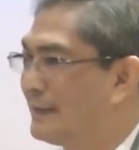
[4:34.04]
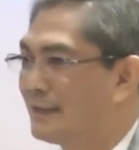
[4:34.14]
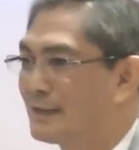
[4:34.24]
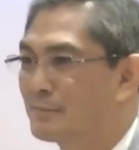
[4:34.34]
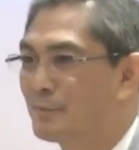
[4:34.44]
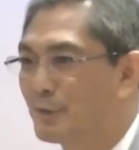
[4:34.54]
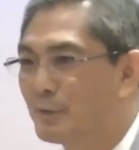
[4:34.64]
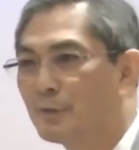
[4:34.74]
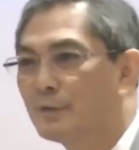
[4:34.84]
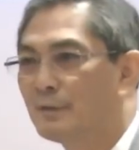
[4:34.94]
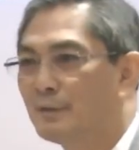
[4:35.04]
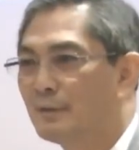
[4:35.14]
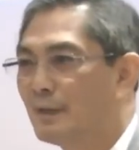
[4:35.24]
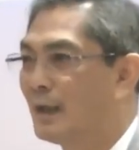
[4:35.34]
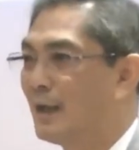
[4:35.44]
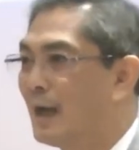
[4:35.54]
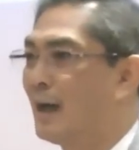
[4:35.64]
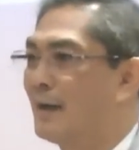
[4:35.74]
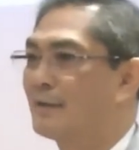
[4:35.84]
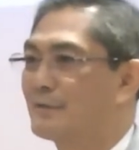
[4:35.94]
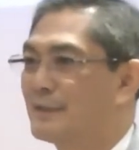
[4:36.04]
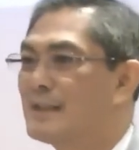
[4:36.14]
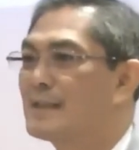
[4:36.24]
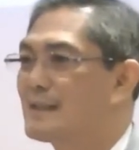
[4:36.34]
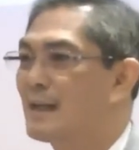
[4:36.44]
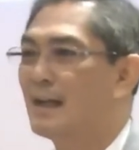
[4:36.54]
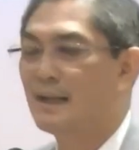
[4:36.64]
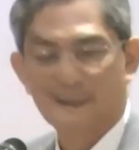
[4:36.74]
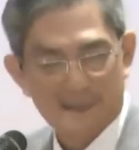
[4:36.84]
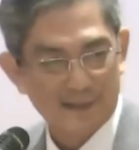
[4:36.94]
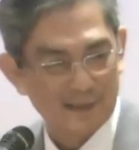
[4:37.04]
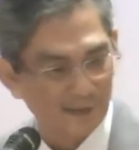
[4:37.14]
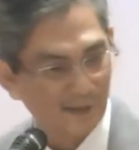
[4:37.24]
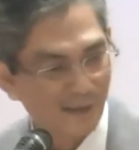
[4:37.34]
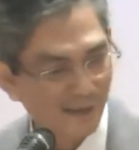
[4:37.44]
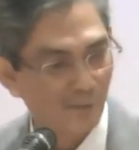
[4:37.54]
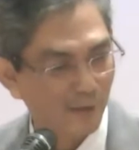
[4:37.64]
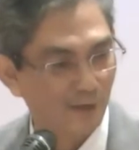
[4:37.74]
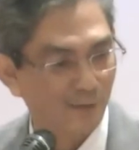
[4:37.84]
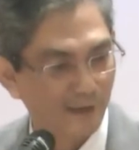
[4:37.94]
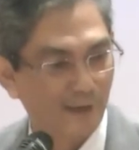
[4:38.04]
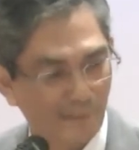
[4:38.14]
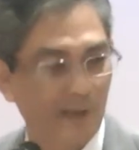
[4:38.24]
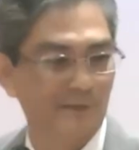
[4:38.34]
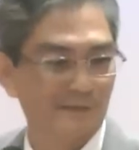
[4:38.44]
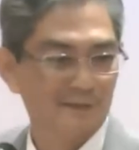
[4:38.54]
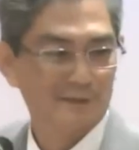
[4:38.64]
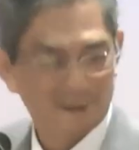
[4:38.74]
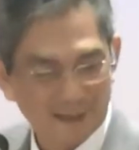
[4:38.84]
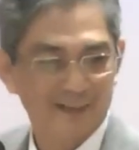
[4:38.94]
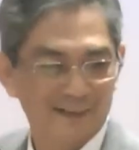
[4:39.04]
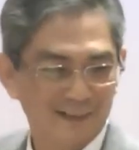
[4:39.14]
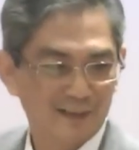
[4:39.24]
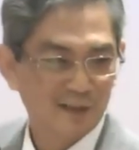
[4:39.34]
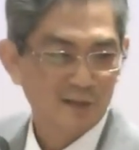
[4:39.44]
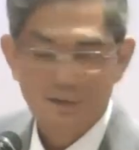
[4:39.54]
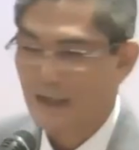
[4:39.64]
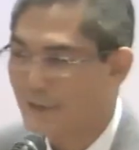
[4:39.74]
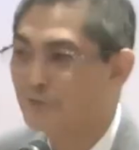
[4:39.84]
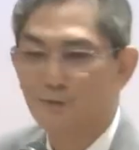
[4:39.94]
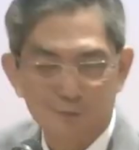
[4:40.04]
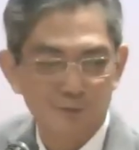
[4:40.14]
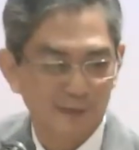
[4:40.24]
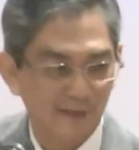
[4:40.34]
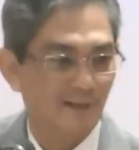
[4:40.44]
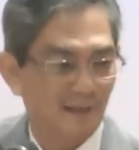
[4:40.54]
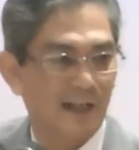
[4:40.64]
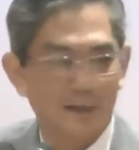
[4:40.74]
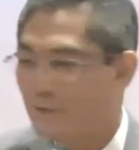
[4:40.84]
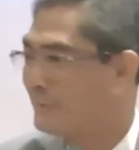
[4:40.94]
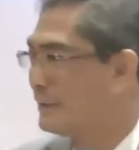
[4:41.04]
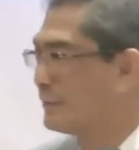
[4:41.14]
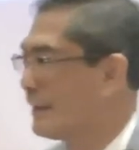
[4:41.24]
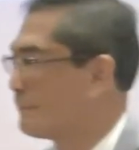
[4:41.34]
ridiculous pothole? So these are the things that we are talking about. Okay. So I don't know where. I hope